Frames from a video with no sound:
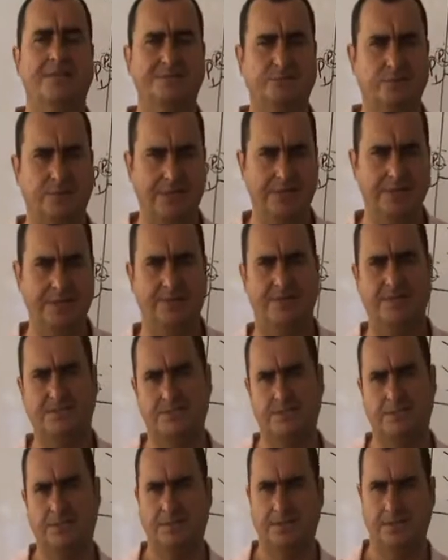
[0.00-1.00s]
and this would
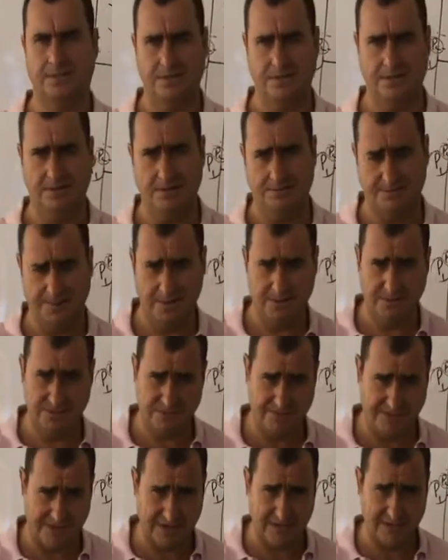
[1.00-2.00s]
limit the
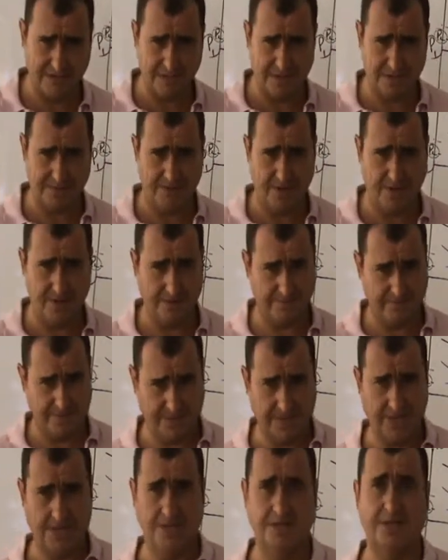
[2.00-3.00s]
components of aggregate demand. If
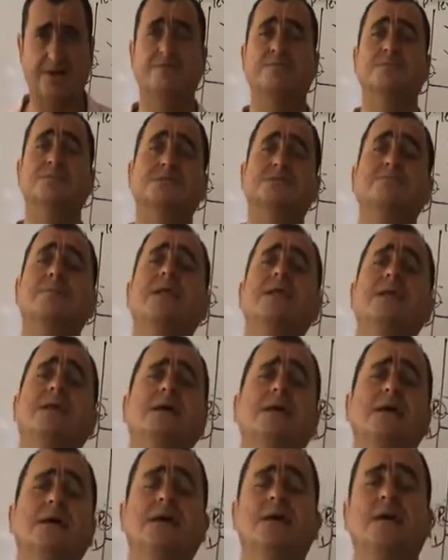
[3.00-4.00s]
they cut government
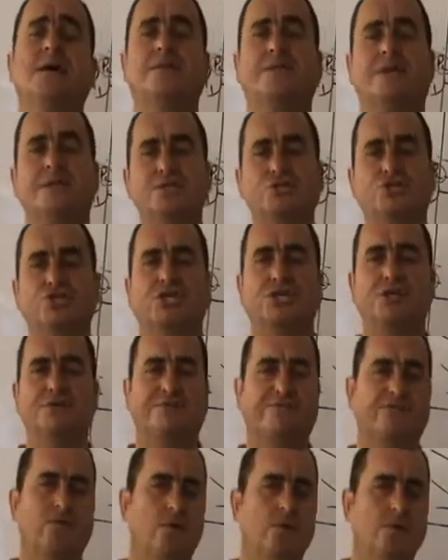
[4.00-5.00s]
spending, then G
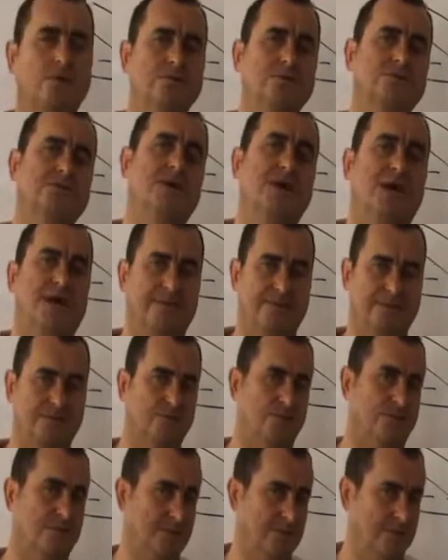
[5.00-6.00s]
falls, and
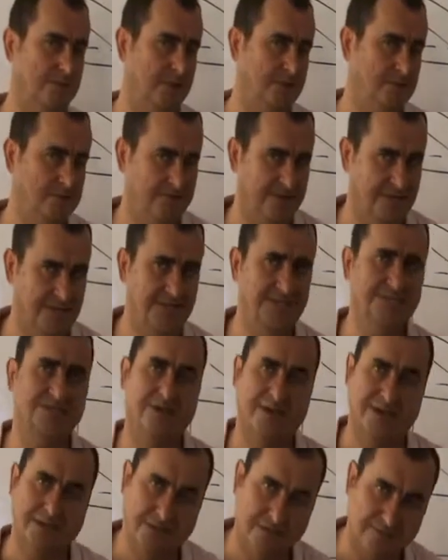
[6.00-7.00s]
that's one of the components of AD,
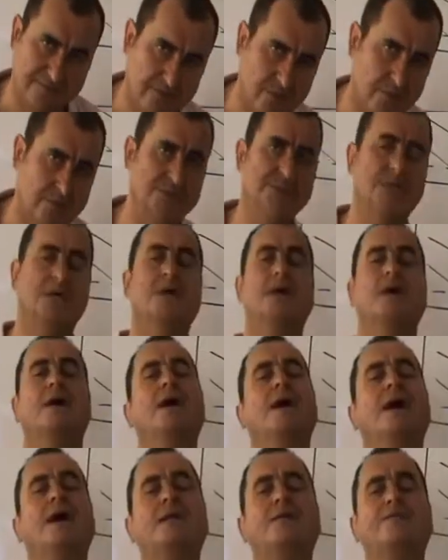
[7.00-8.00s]
so AD falls.
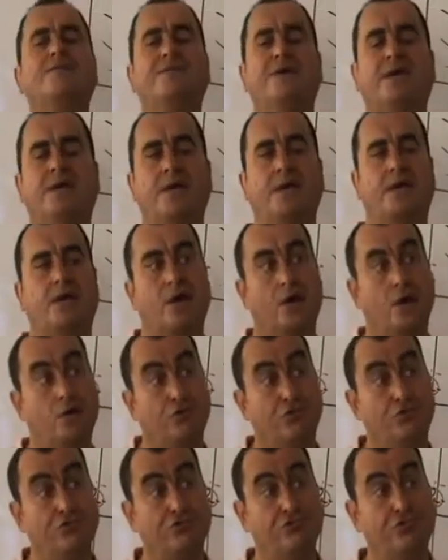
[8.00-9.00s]
And if they
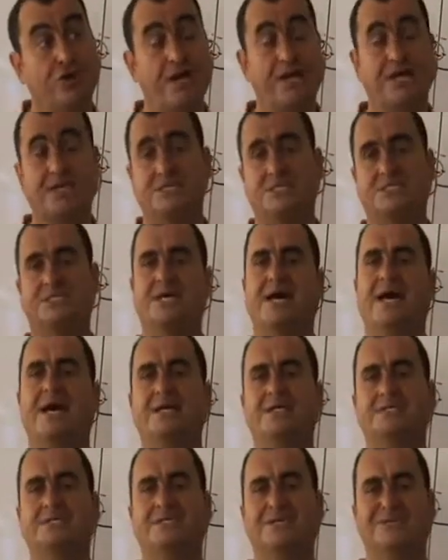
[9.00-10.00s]
raise
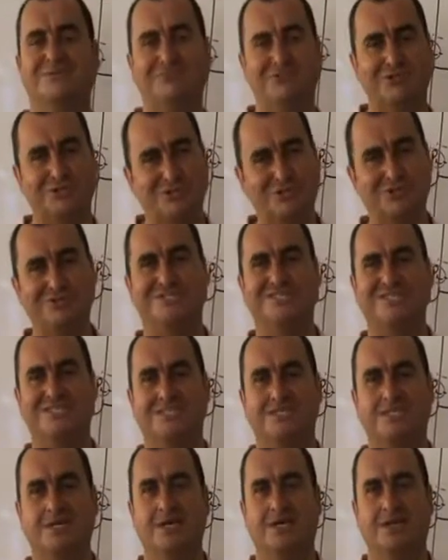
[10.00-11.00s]
tax, it
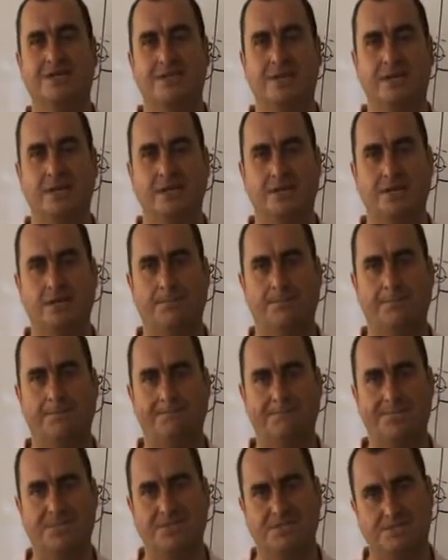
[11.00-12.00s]
reduces the
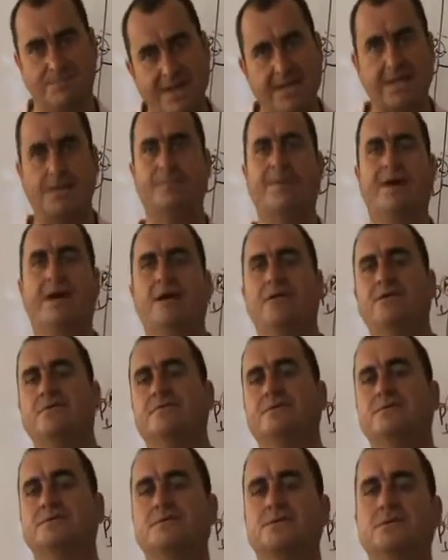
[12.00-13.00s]
spending power
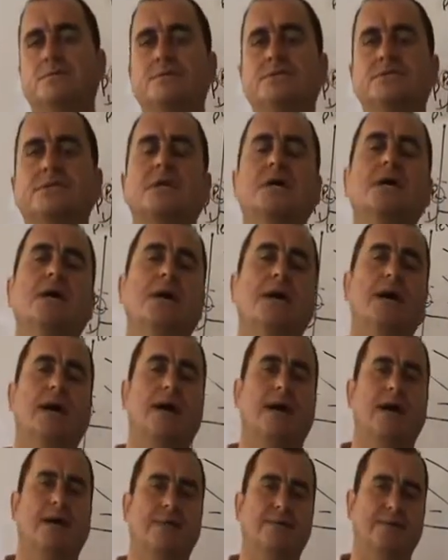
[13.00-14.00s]
of consumers,
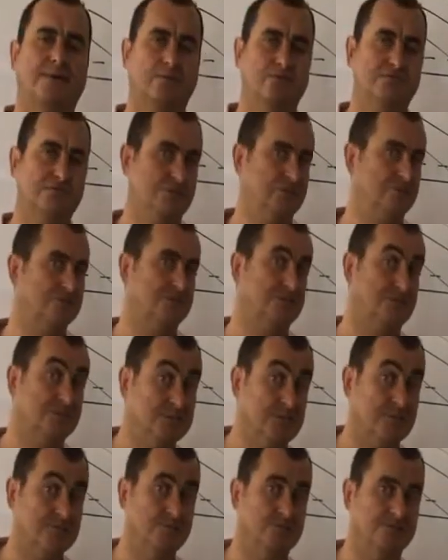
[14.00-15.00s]
and that will reduce
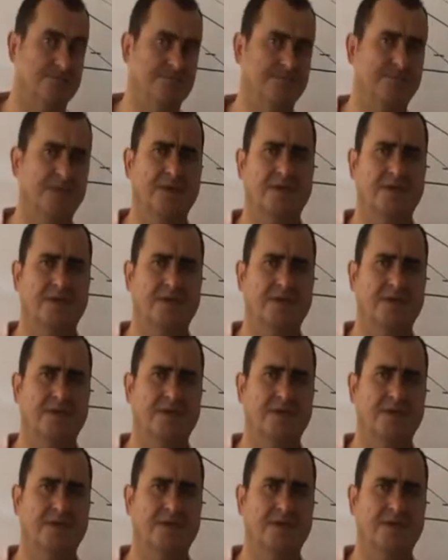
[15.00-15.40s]
consumption.